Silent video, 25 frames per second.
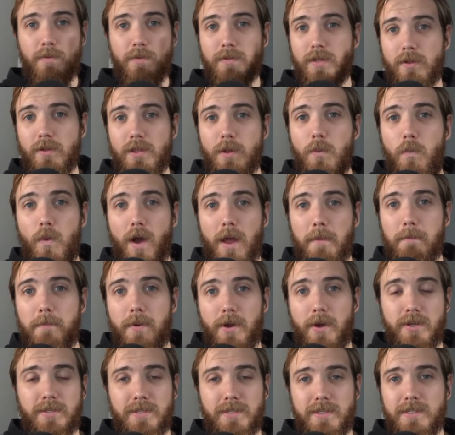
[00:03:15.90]
was only one
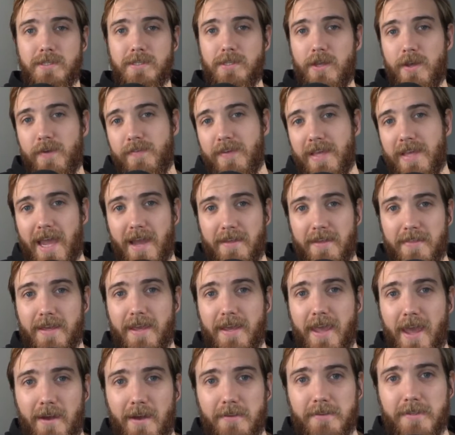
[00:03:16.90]
person serving at the
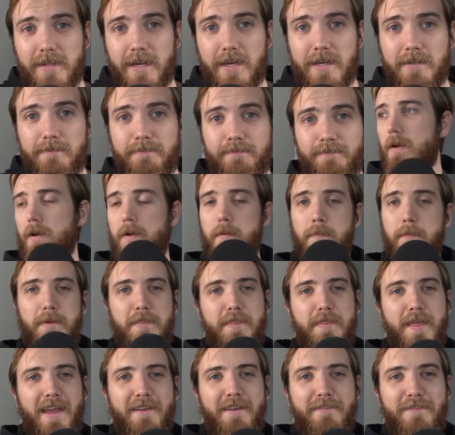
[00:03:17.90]
counter.
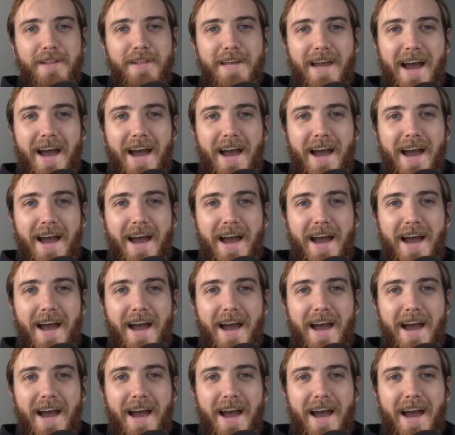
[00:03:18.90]
But thankfully,